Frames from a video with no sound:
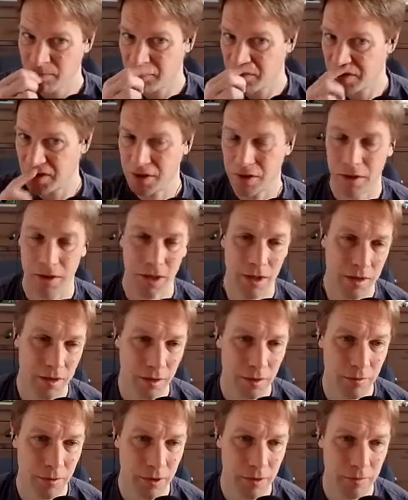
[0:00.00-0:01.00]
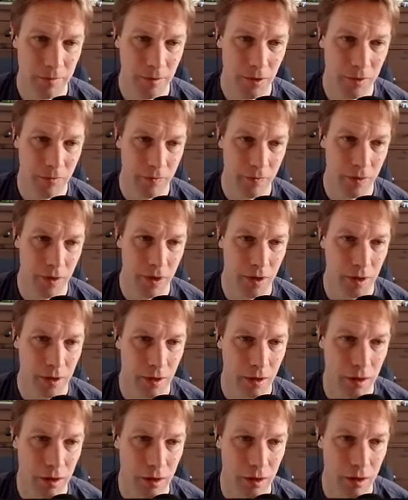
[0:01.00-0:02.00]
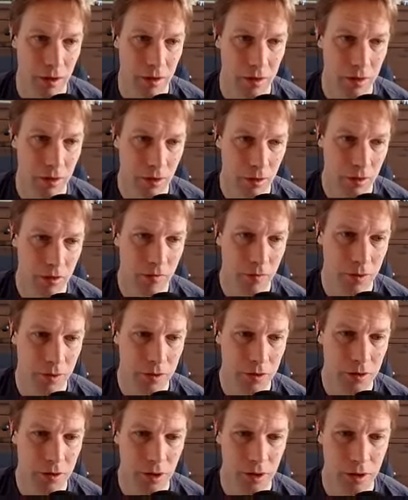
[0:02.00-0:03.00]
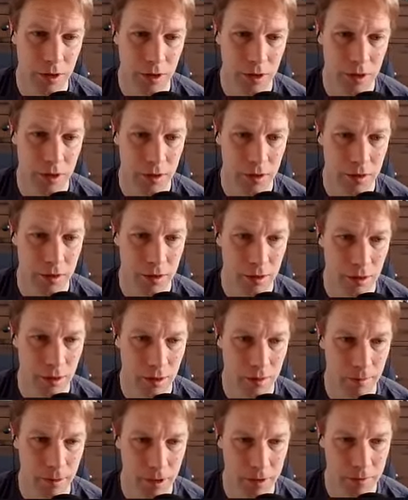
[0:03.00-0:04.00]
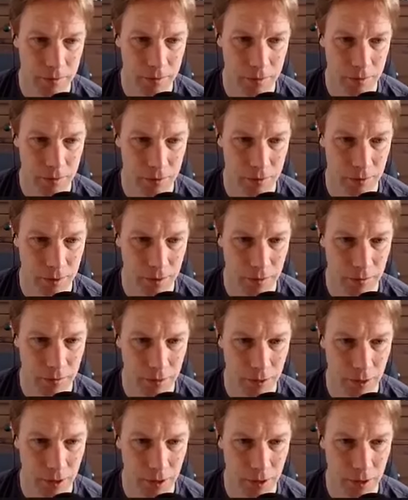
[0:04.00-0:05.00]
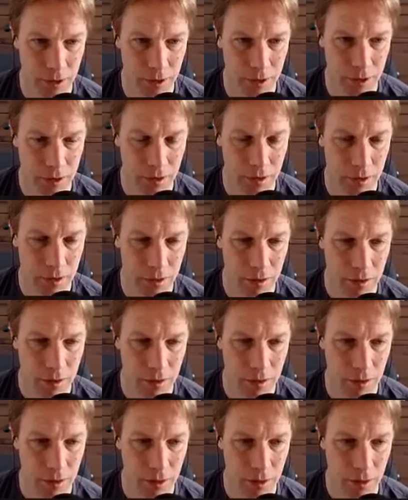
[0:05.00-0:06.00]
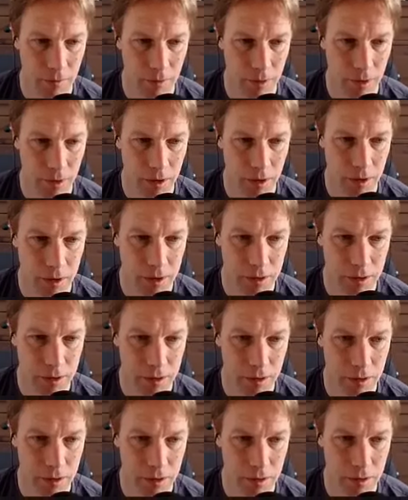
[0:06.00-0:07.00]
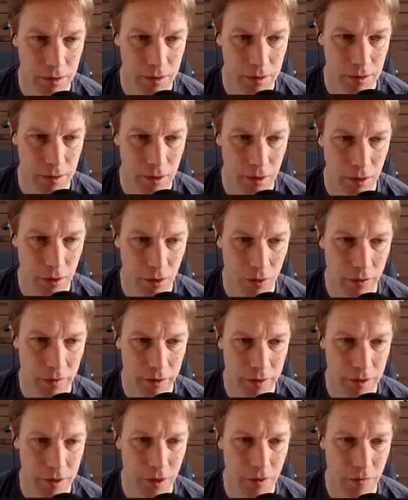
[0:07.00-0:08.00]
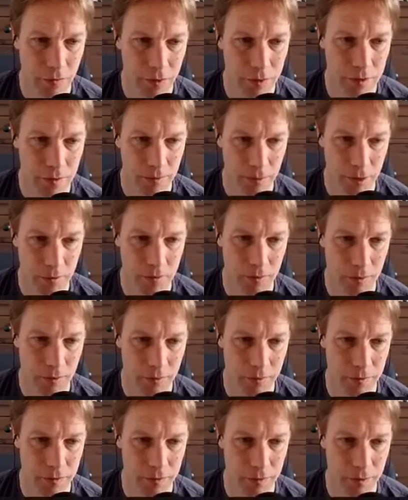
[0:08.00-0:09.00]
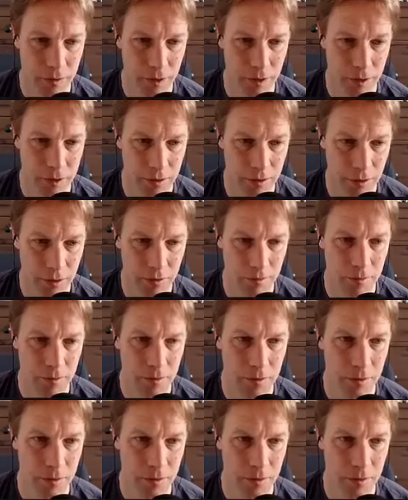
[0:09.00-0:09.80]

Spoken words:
So that's how we modify our log function. And then, as we talked about already, the logger itself is a mutable reference to a din type.